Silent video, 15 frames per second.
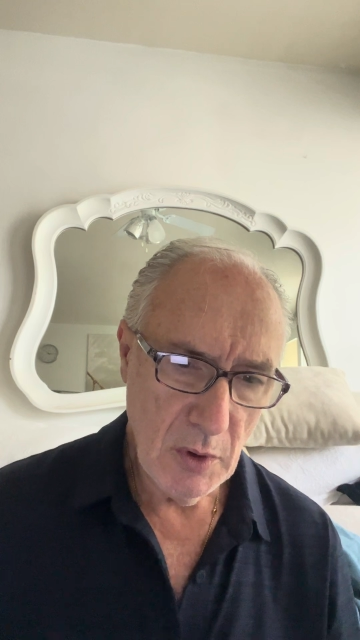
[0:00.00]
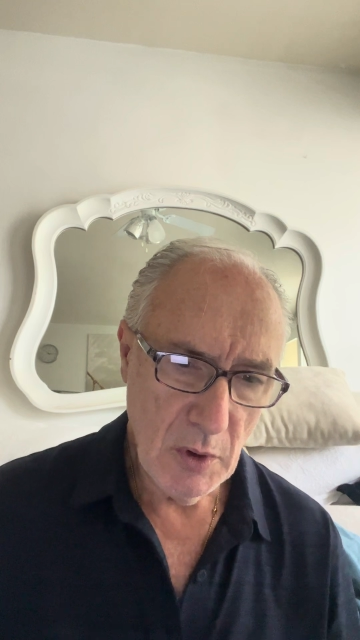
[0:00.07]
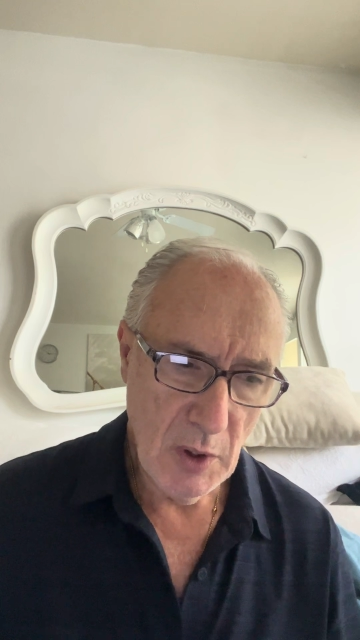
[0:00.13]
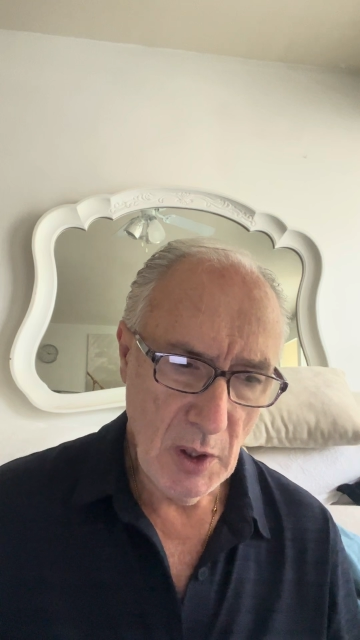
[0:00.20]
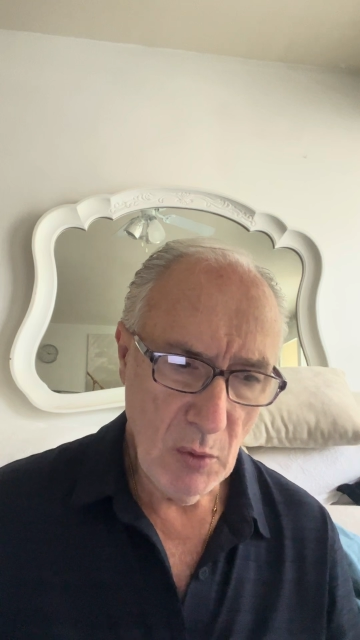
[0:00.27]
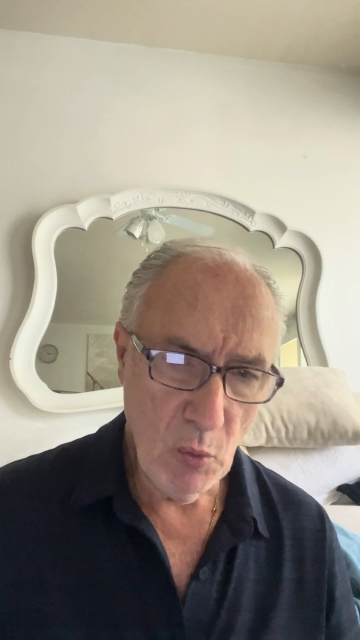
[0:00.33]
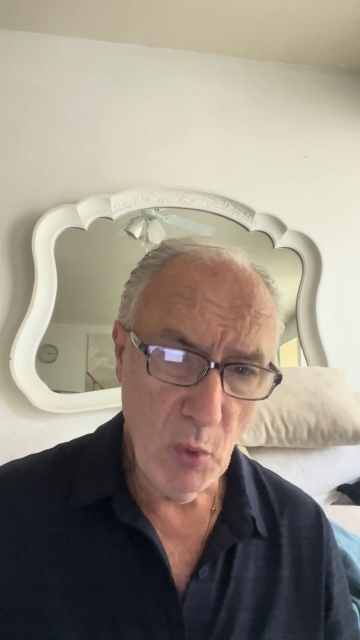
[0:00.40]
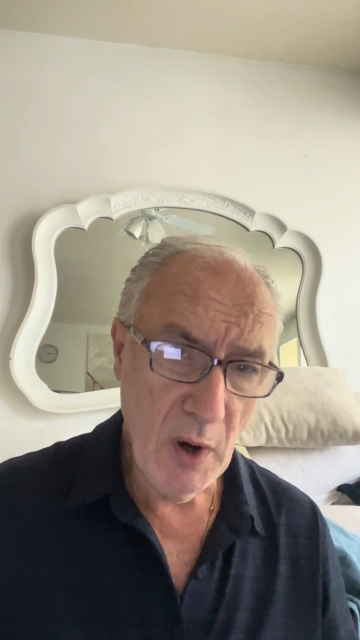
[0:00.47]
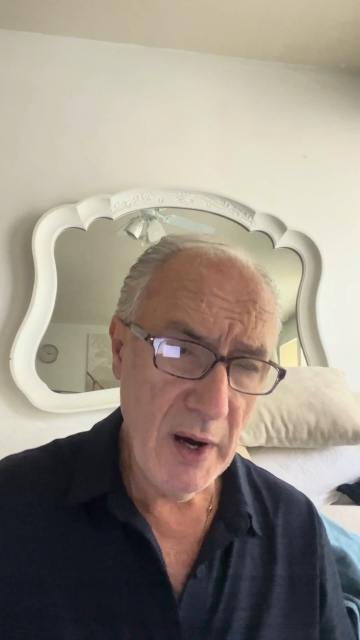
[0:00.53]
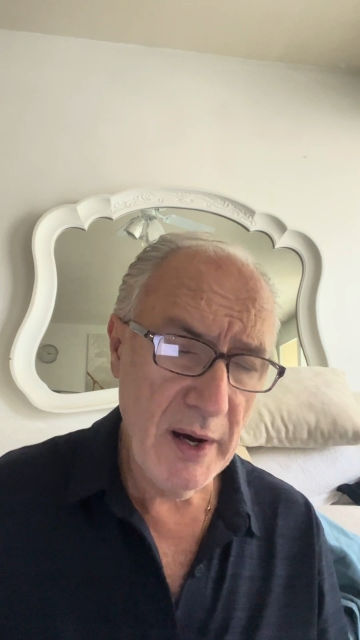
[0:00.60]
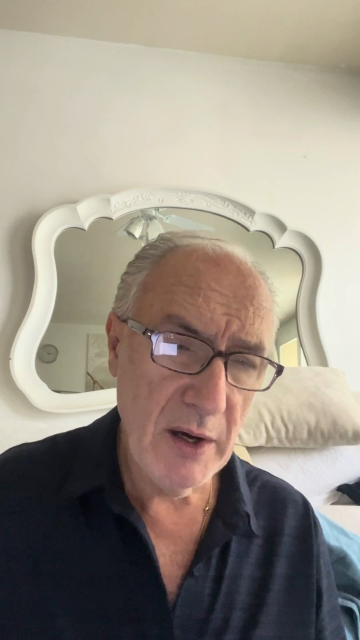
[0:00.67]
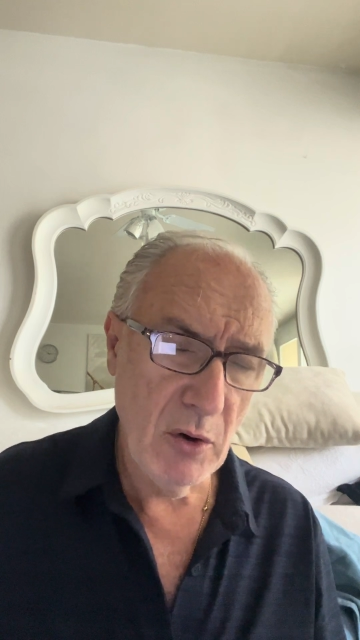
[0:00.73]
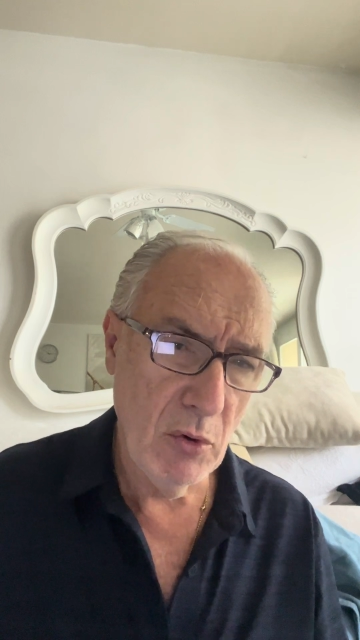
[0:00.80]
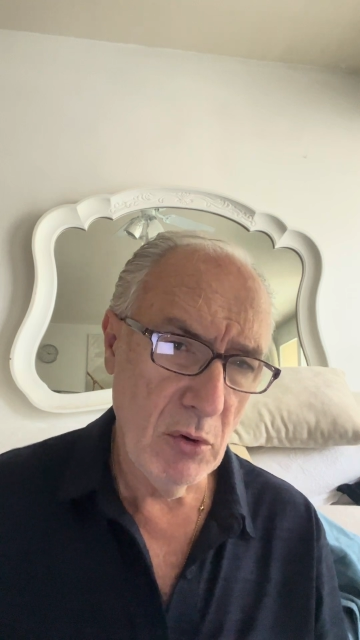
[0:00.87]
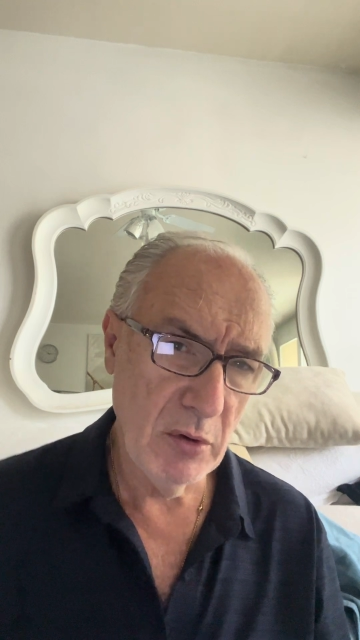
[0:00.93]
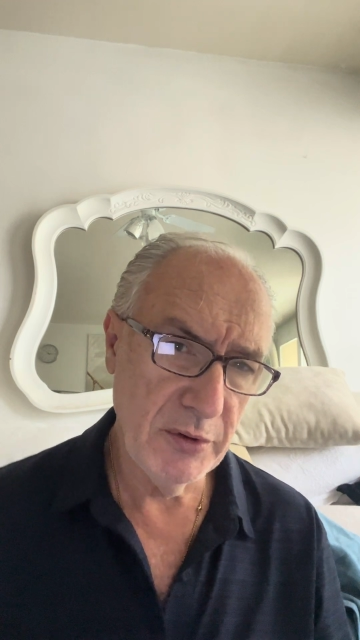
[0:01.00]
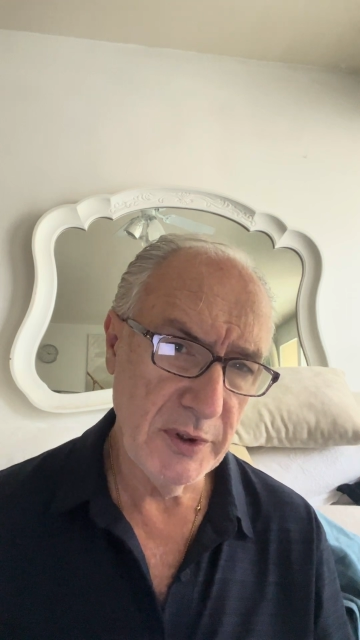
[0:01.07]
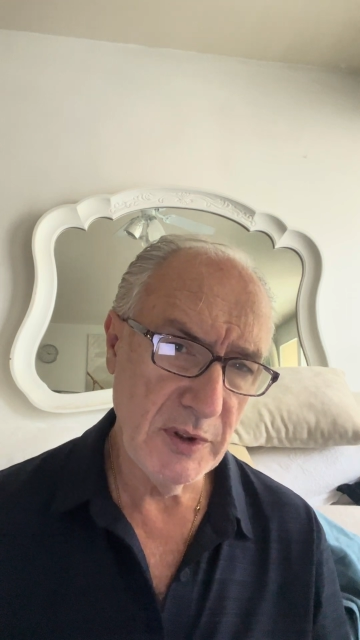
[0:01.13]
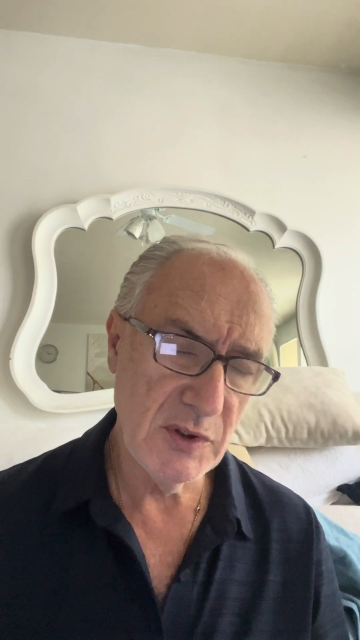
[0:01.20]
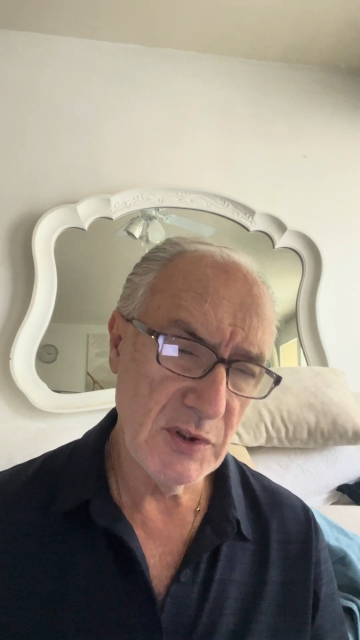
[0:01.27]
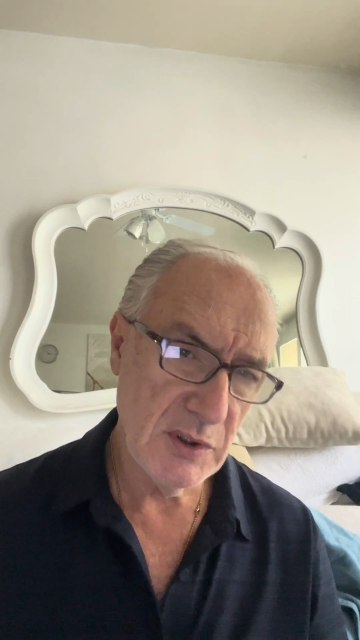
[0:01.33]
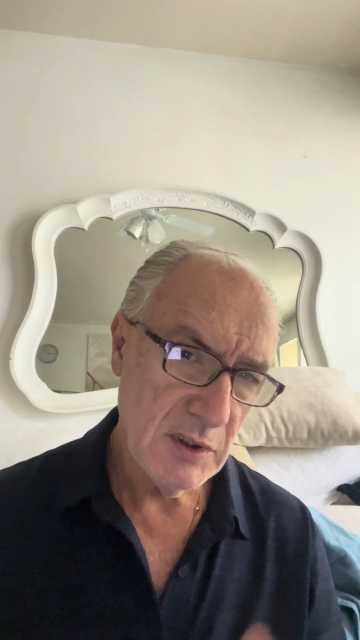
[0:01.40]
and why all
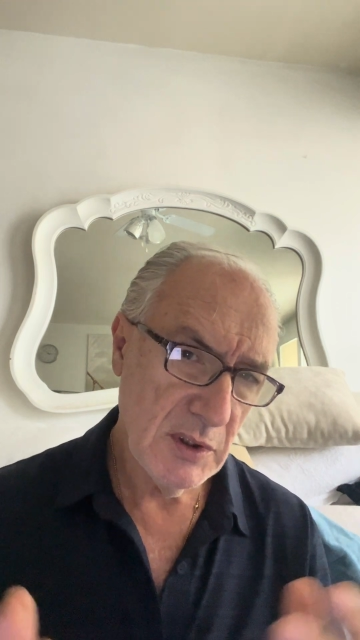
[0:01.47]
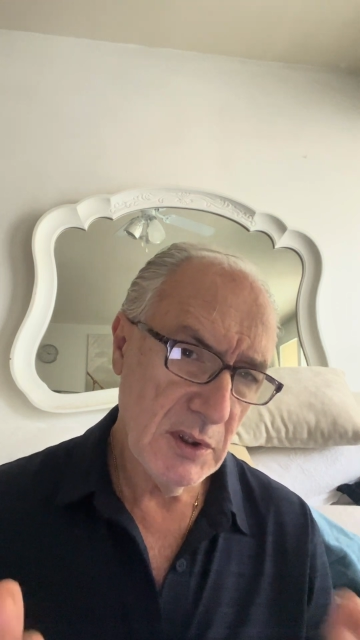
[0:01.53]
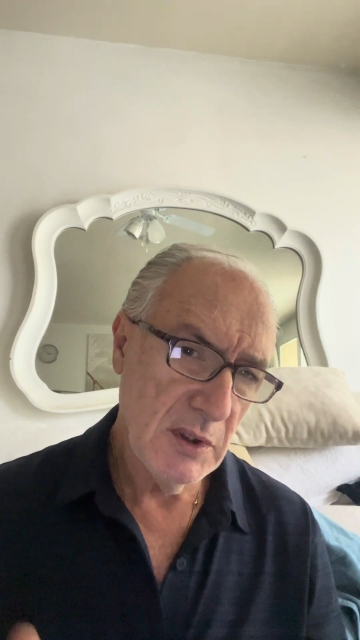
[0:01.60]
these